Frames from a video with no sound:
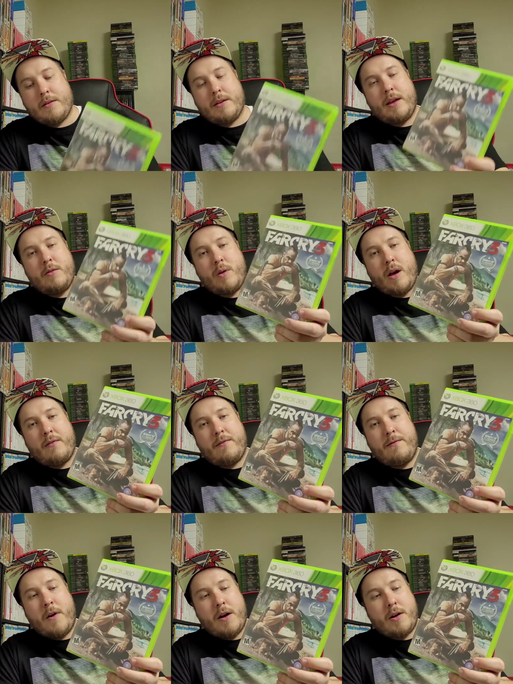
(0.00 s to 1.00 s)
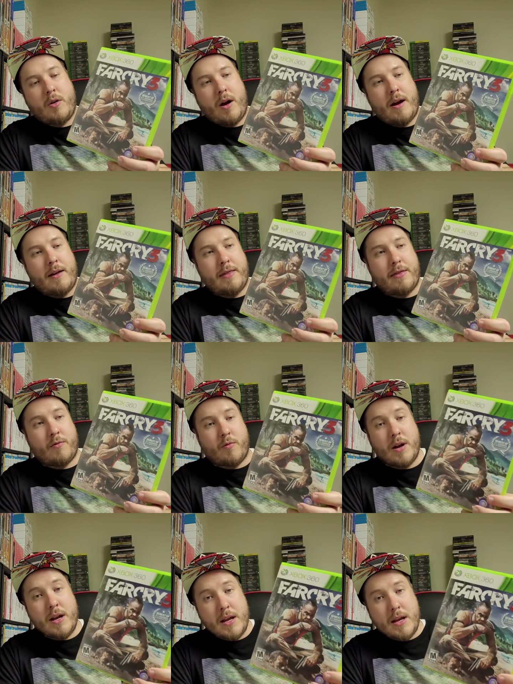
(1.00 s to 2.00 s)
Okay, then we got Far Cry
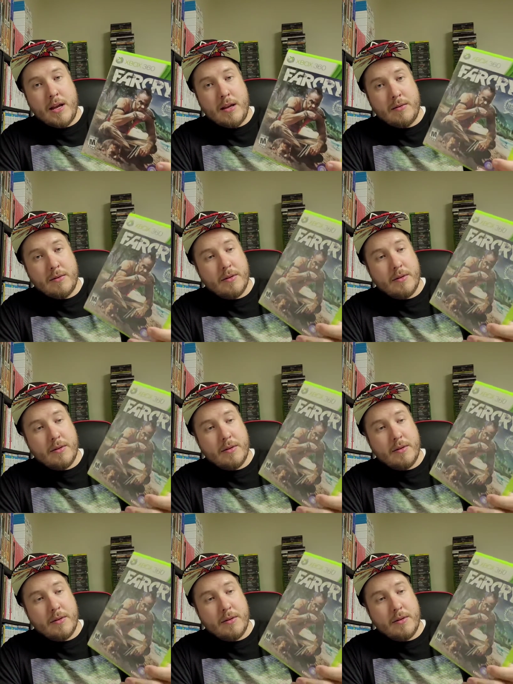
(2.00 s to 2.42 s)
3.